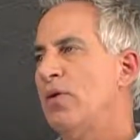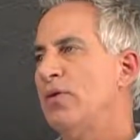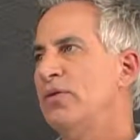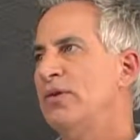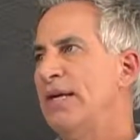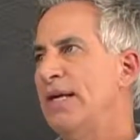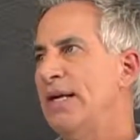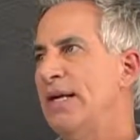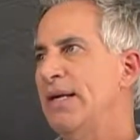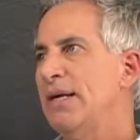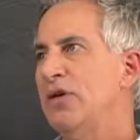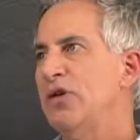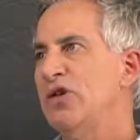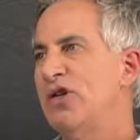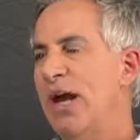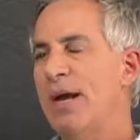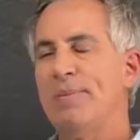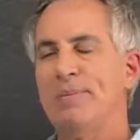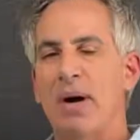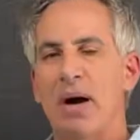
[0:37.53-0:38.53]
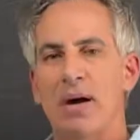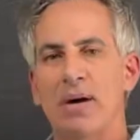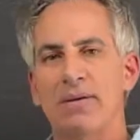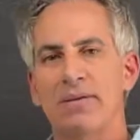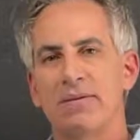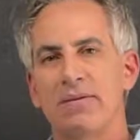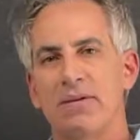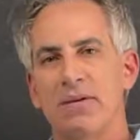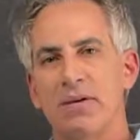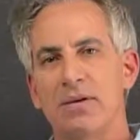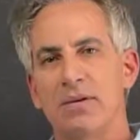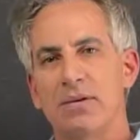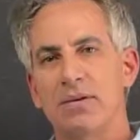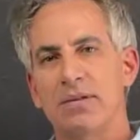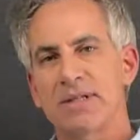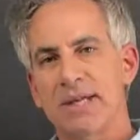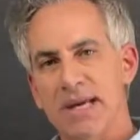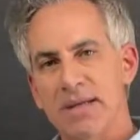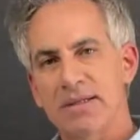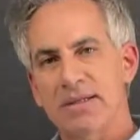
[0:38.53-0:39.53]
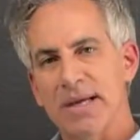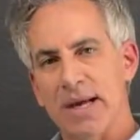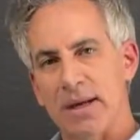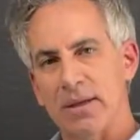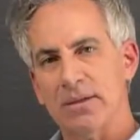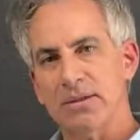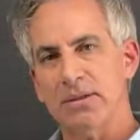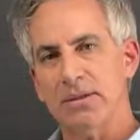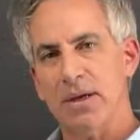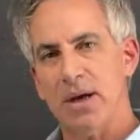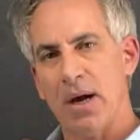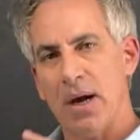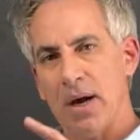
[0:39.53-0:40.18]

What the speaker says: the shape of skin cells